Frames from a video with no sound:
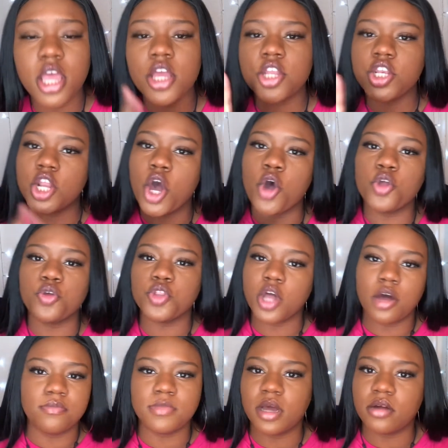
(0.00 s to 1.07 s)
No. It
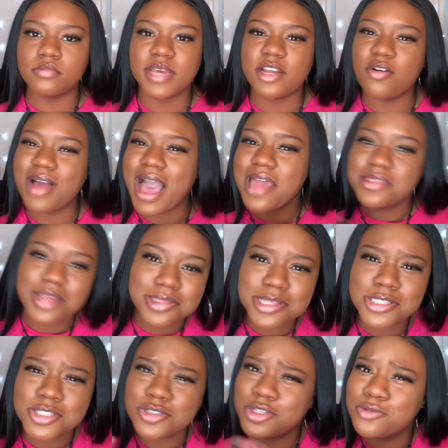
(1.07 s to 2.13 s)
don't got nothing
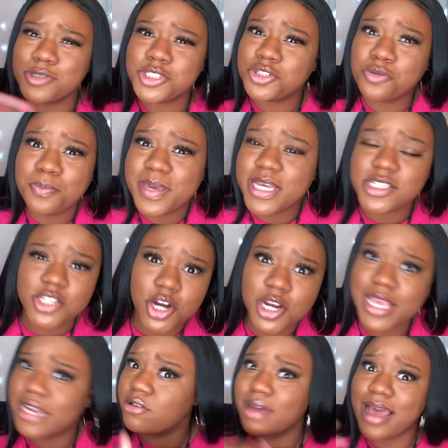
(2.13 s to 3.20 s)
to do with you being dirty.
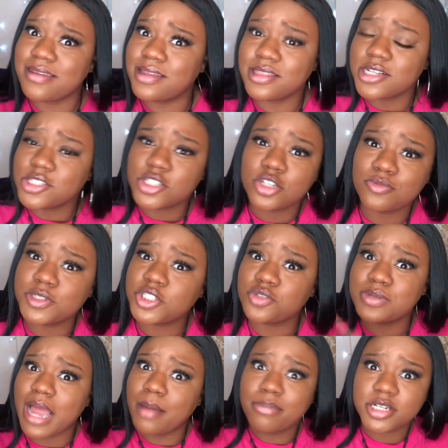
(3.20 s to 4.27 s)
It don't got nothing to do with you
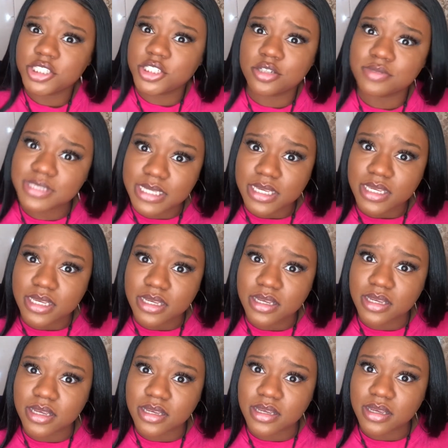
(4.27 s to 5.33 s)
not brushing your teeth.
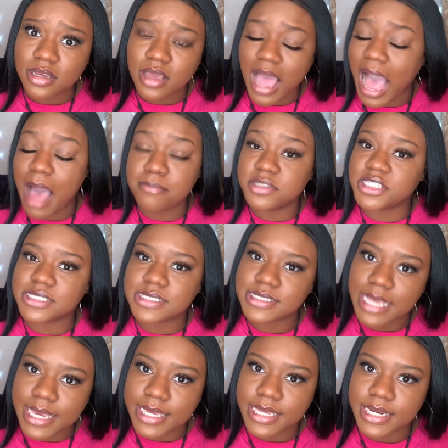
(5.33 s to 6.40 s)
I'm just
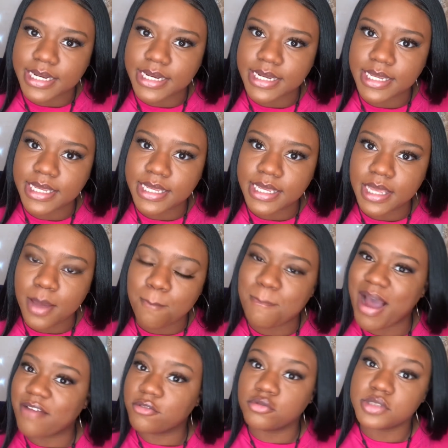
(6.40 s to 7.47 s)
saying,
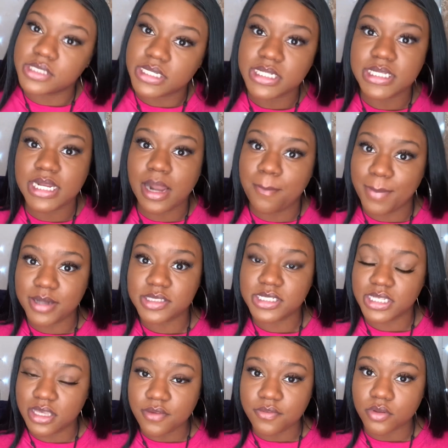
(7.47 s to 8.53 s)
my routine that I'm about to
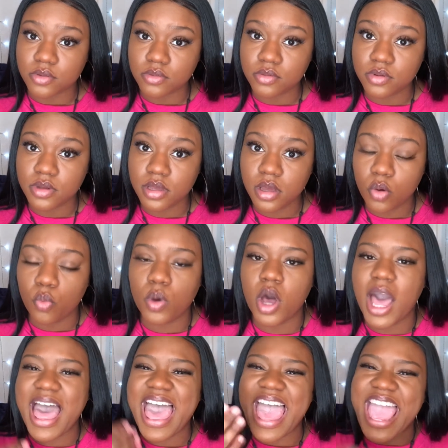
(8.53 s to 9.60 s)
give you will
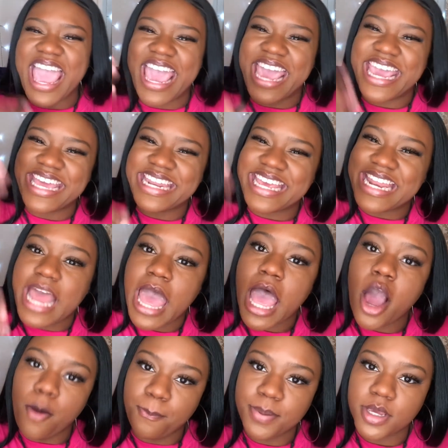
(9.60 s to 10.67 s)
aid in
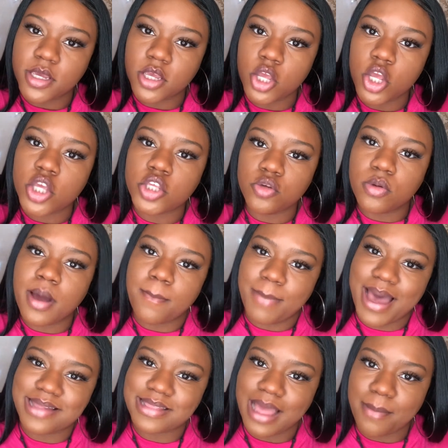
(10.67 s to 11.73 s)
helping you
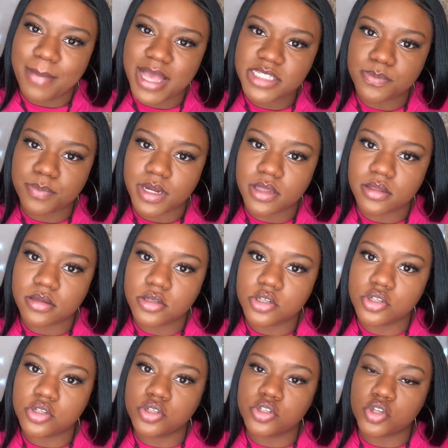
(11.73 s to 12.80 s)
combat that mask breath.
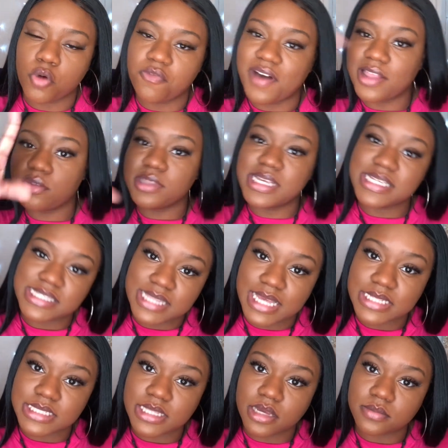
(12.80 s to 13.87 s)
So follow these
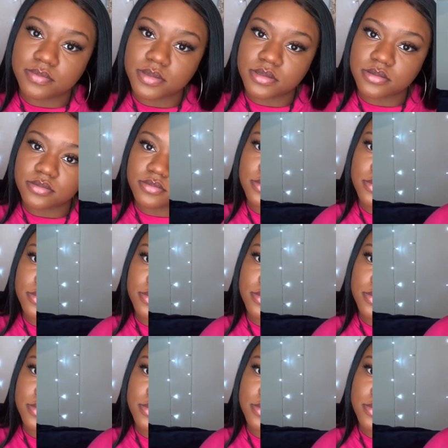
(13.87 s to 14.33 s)
next steps.